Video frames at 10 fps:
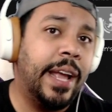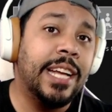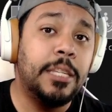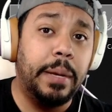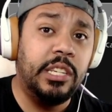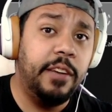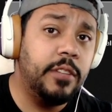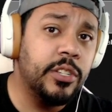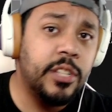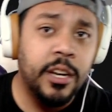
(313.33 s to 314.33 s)
And especially if
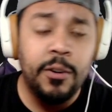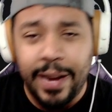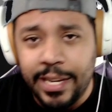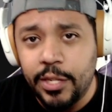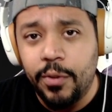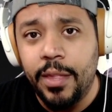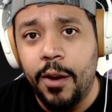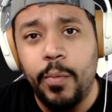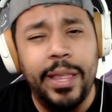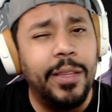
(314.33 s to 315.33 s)
there's a Greystone there
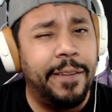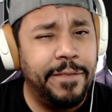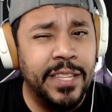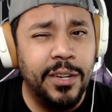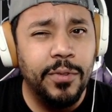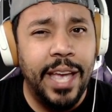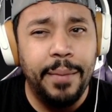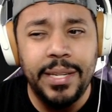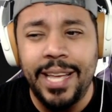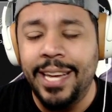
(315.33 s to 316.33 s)
with all that physical
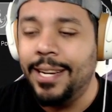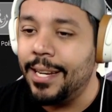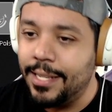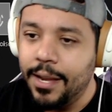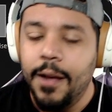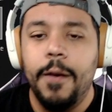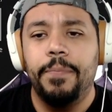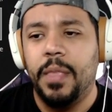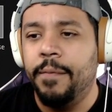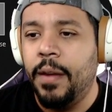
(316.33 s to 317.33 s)
damage that he does,
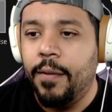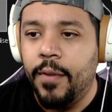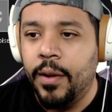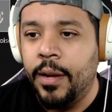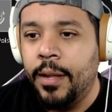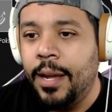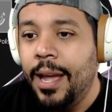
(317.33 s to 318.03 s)
very, very good.